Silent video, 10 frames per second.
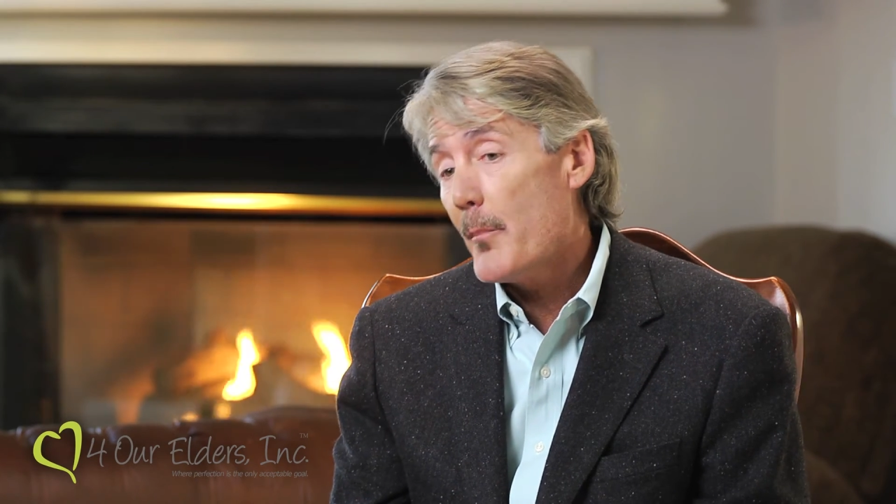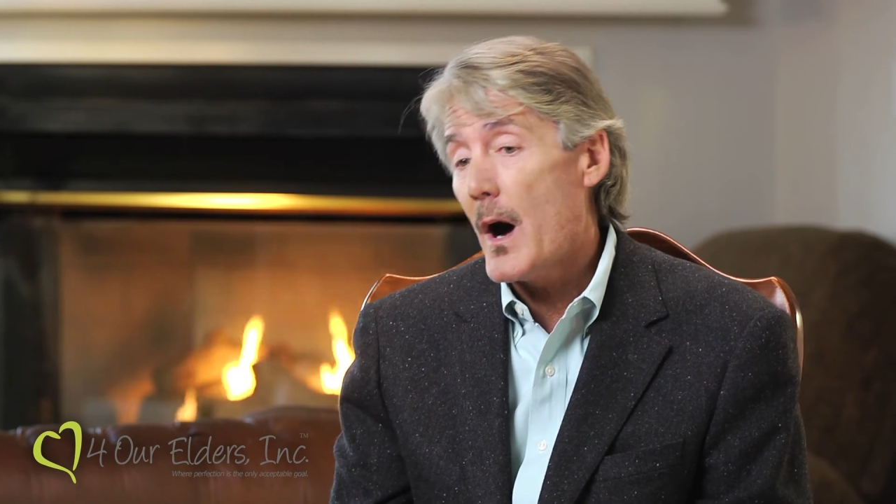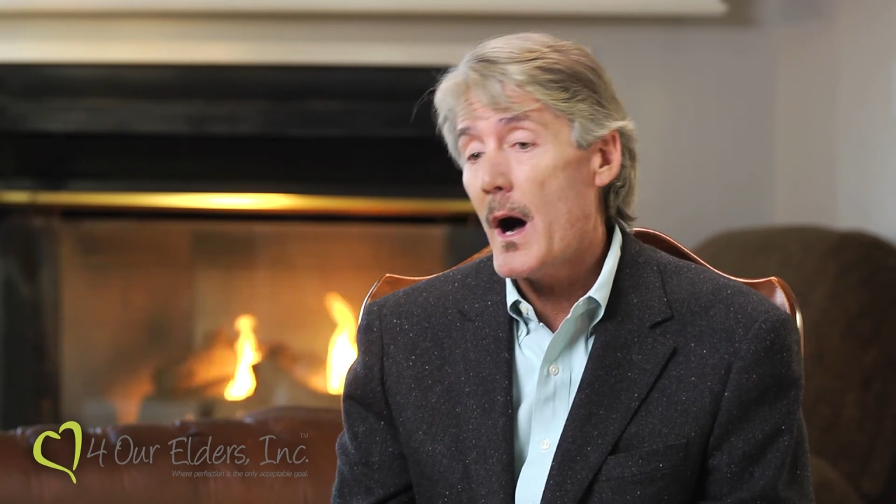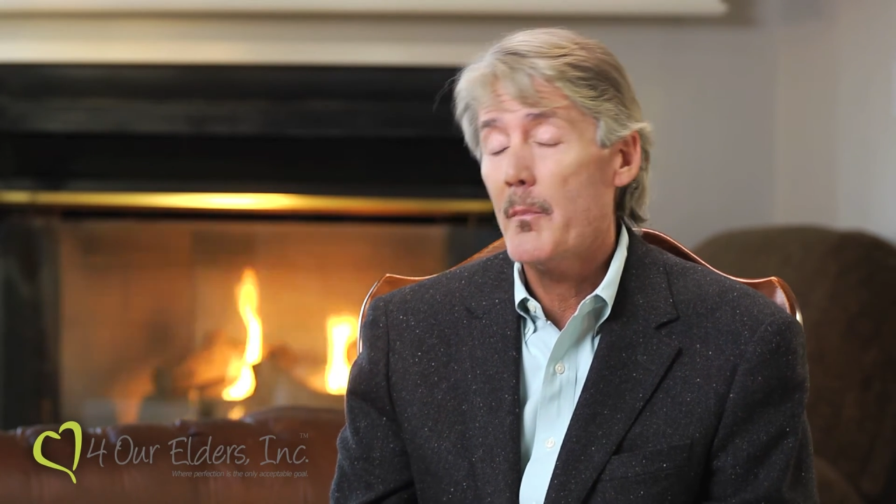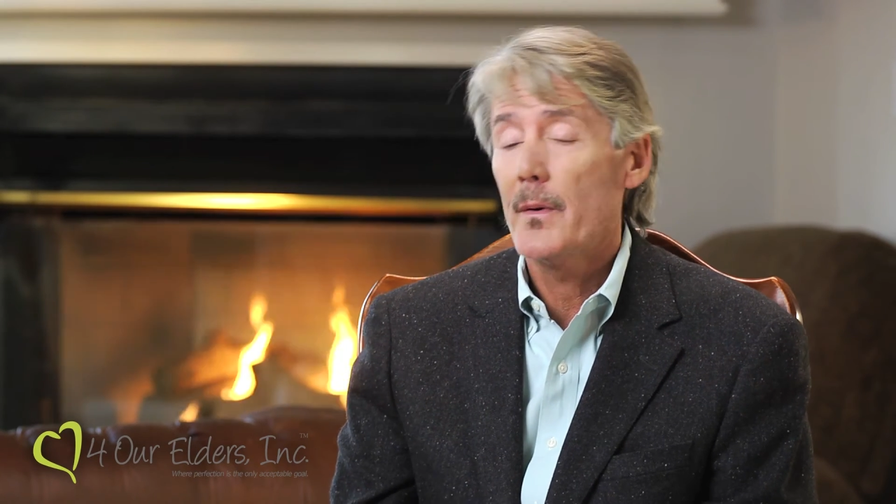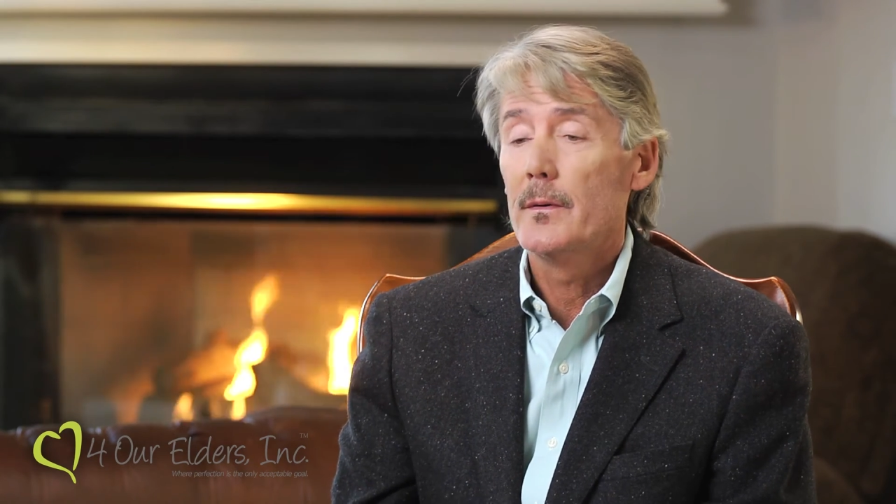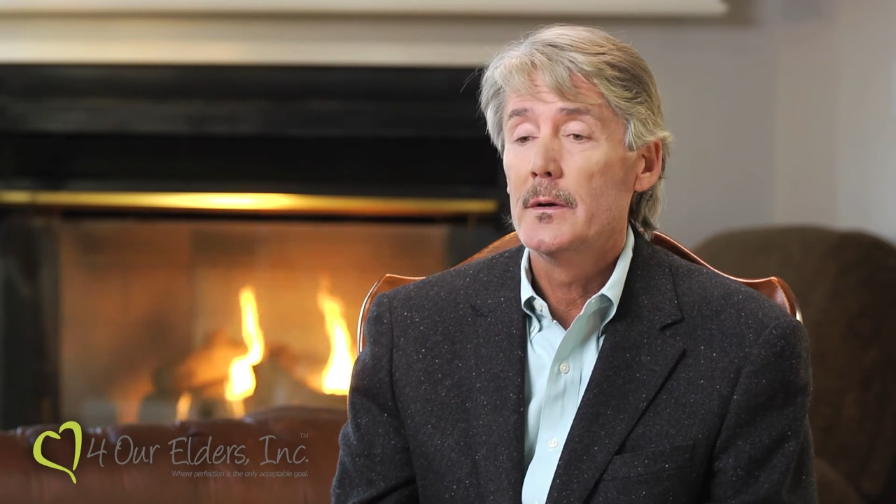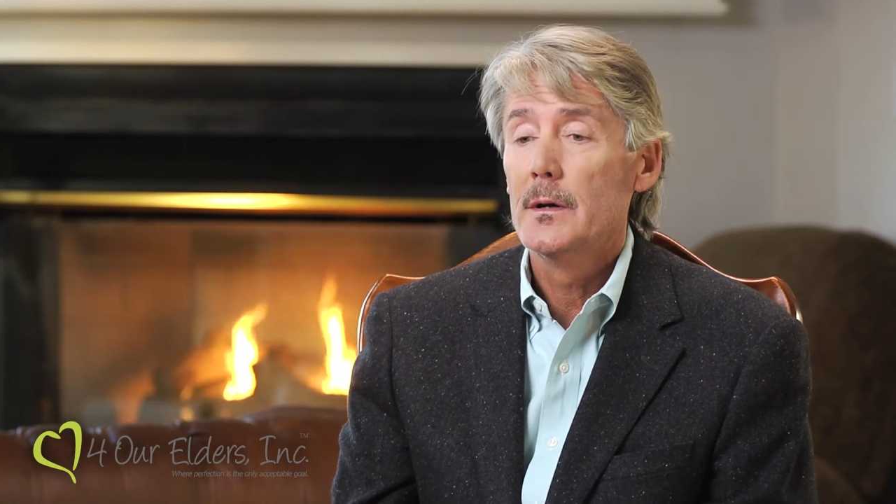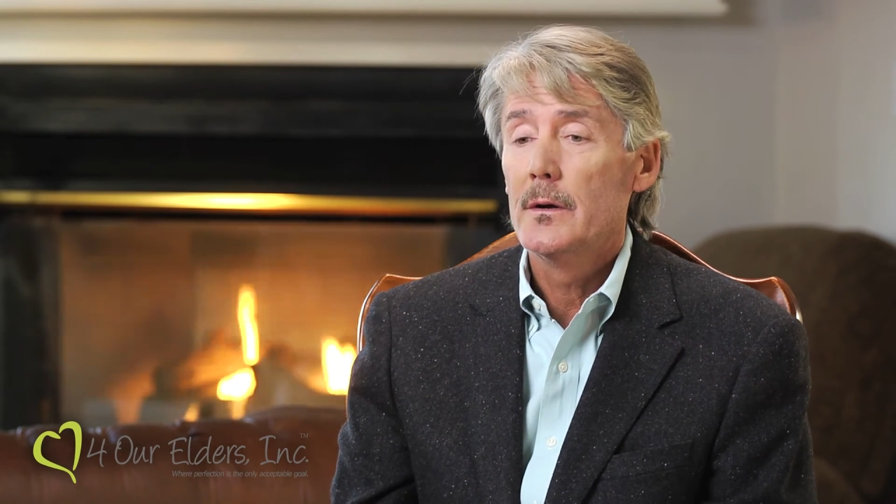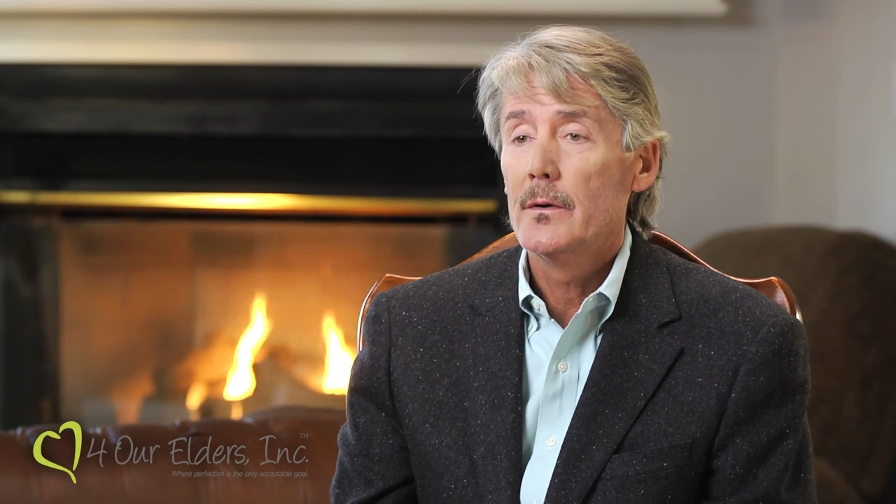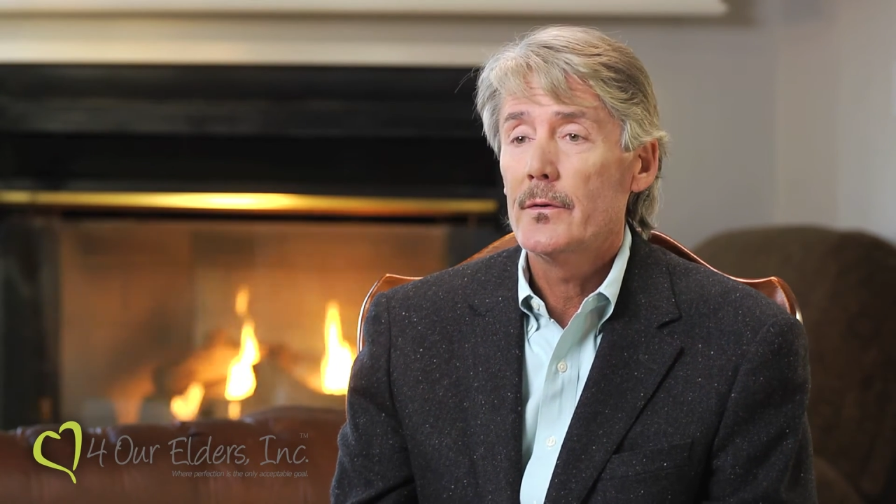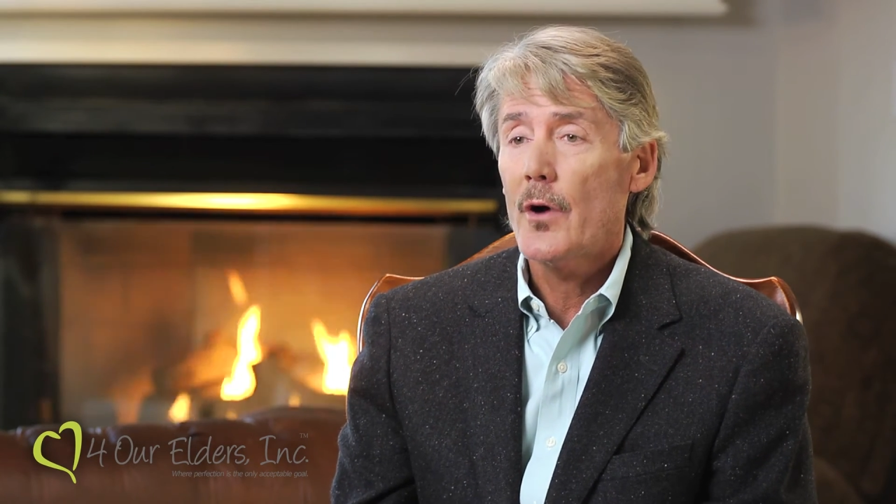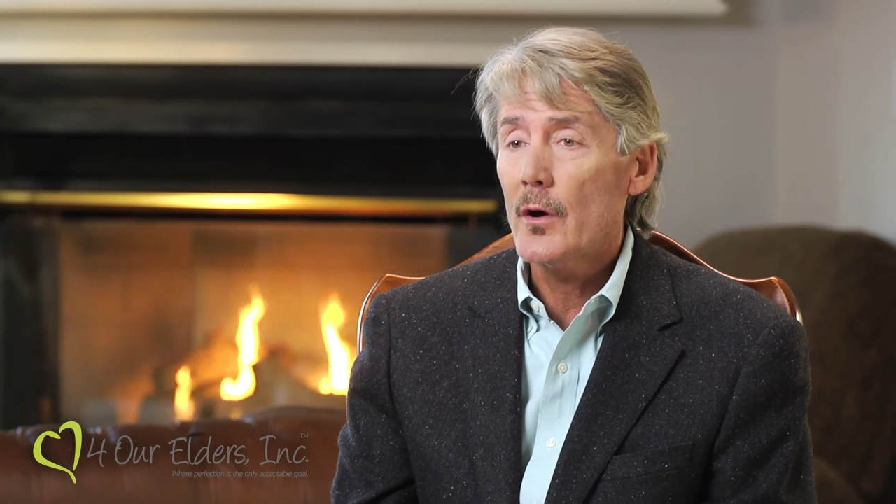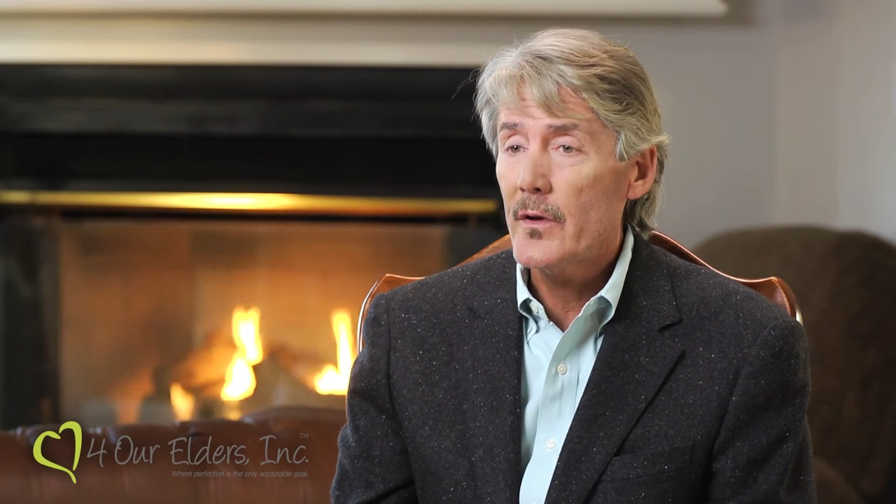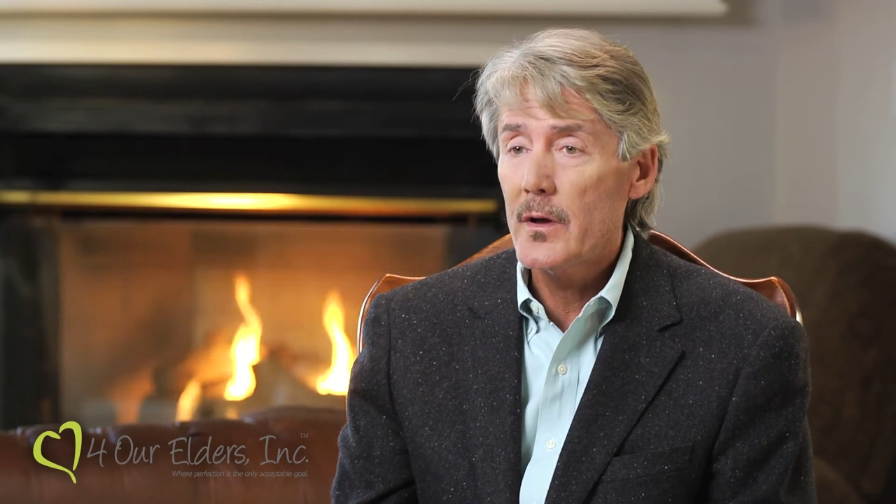pop,
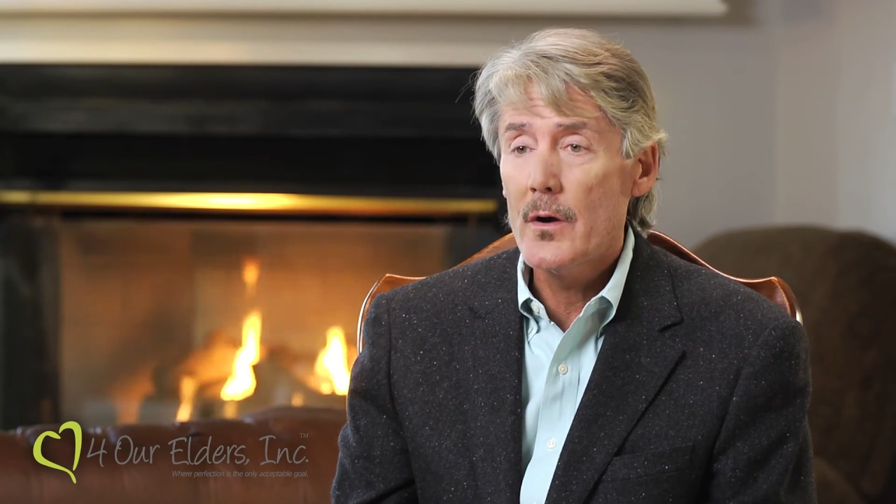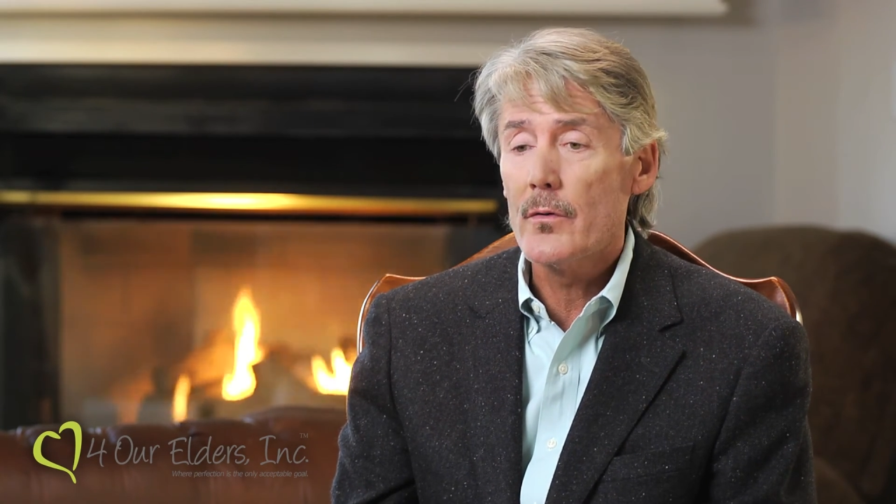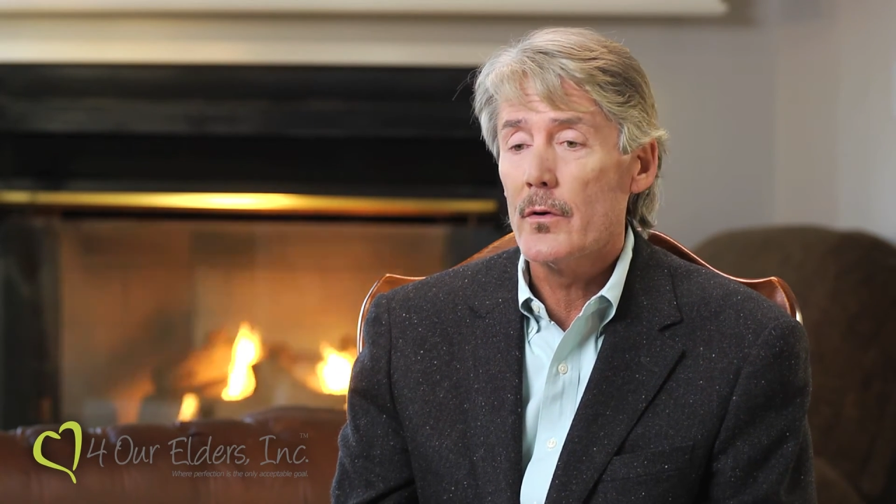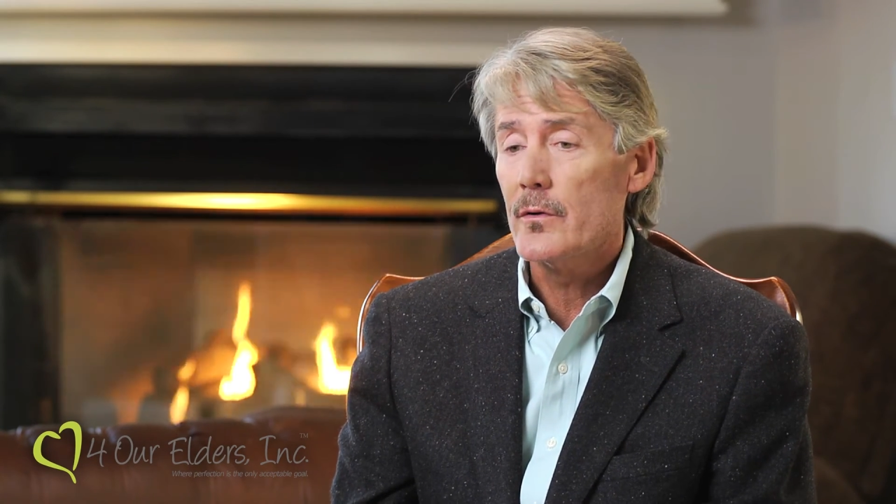talk to the owner.